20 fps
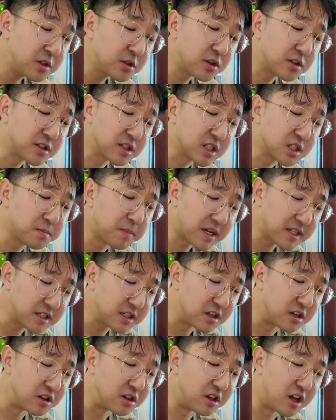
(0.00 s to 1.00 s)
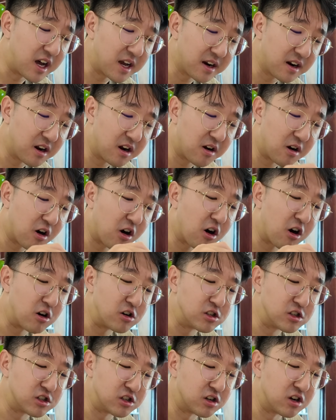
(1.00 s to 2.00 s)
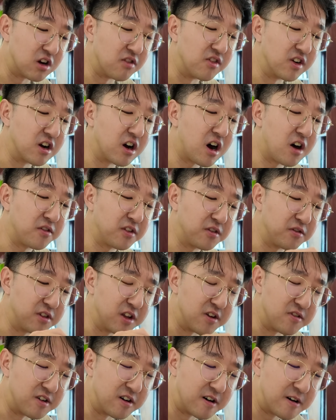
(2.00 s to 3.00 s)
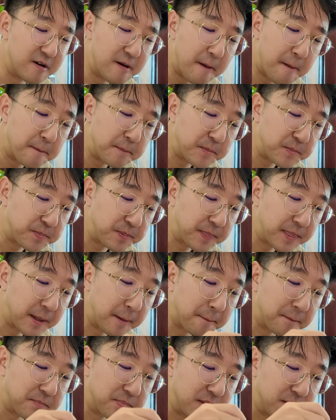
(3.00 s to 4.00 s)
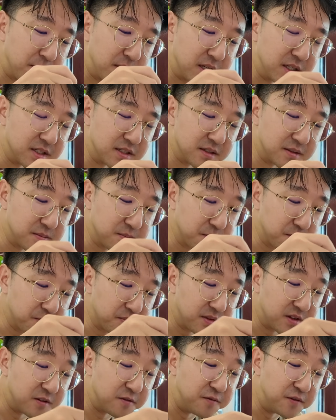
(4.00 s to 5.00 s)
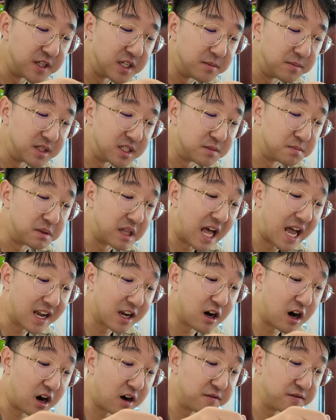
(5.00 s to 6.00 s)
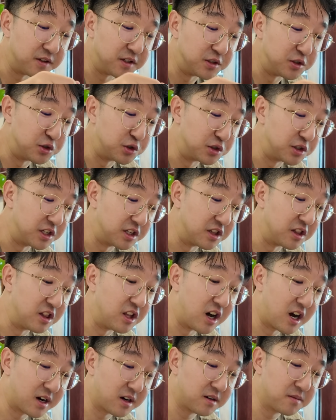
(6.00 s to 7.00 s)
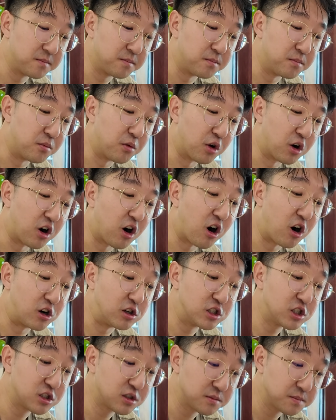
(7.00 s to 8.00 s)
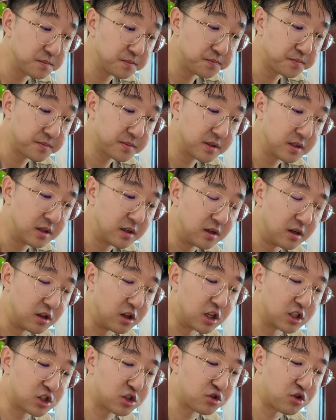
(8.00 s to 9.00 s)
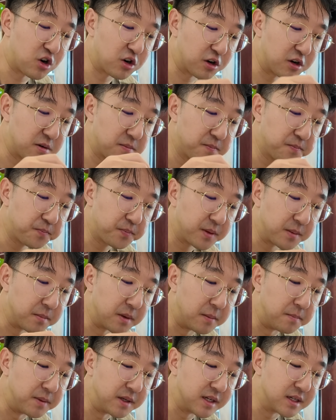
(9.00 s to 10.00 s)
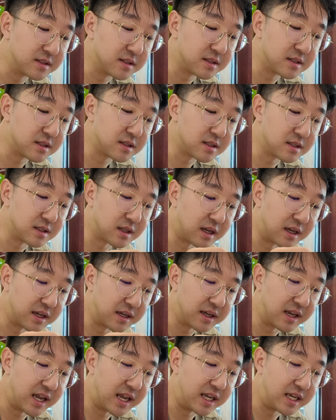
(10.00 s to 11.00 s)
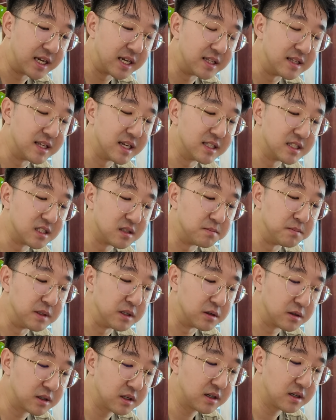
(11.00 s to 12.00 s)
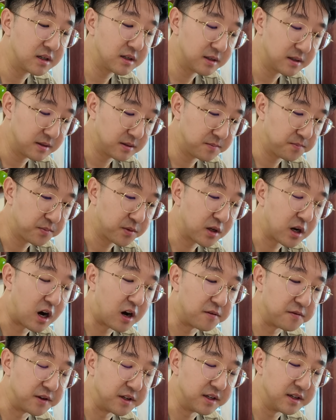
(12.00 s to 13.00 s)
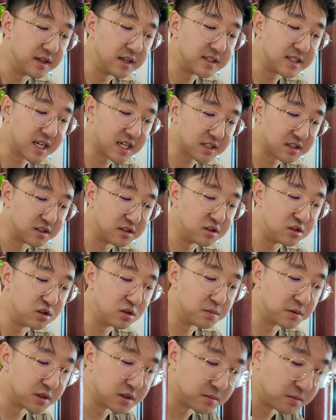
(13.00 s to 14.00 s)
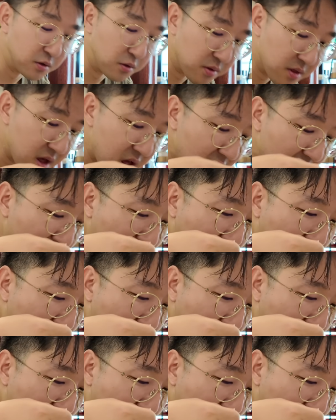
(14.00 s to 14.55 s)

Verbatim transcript: So I was expecting a lot harsher of a coffee flavor because the Vietnamese black coffee is usually a lot more harsh, a lot stronger. But because this is like a condensed milk coffee, it's actually super smooth.